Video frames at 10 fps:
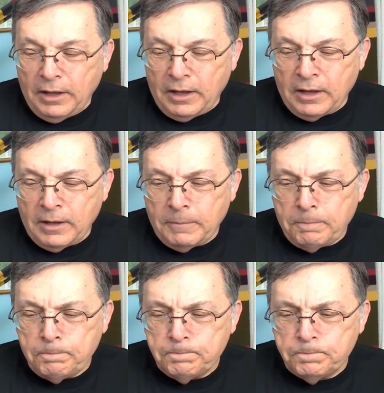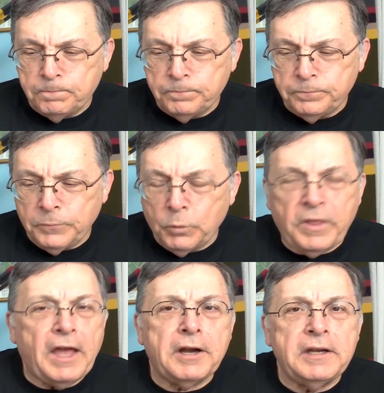Um,
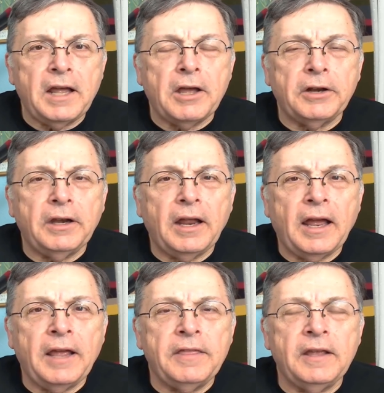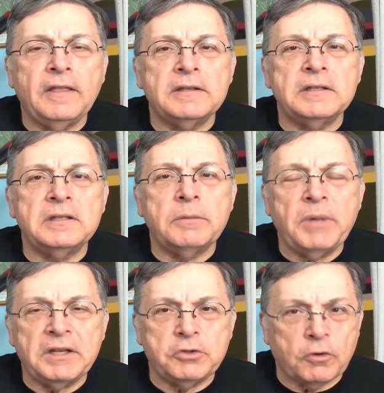without a doubt, I think this is the
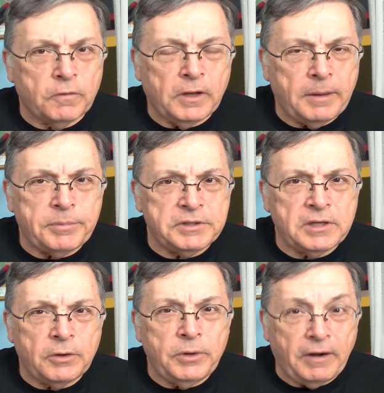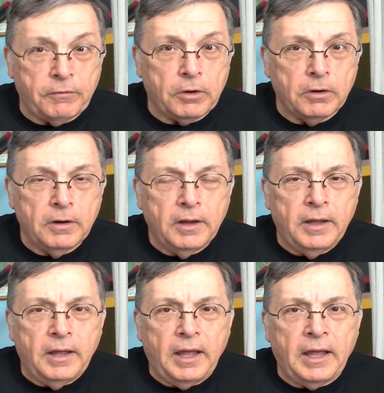best Orville episode ever.
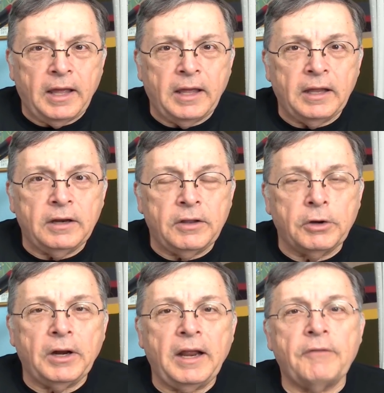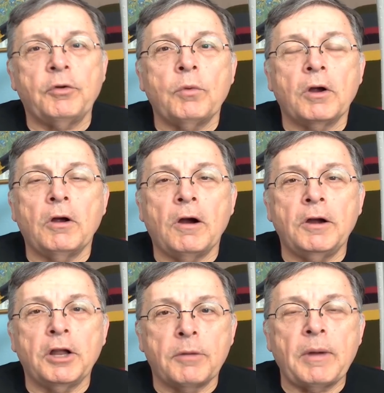And they're going to have to work hard
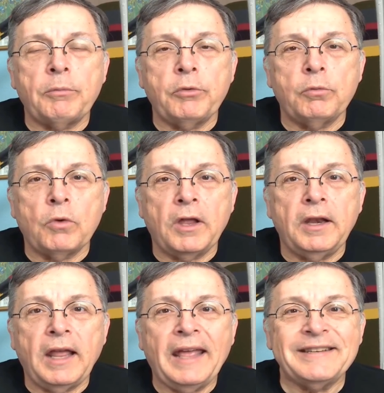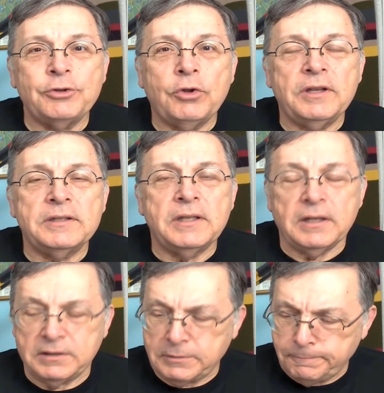to come up with one as good as
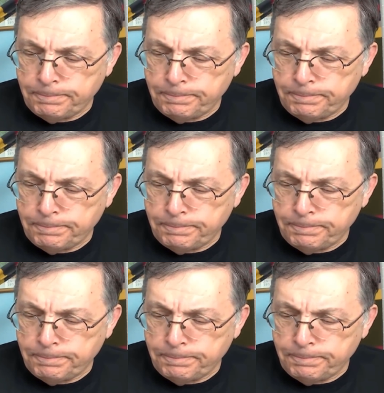this.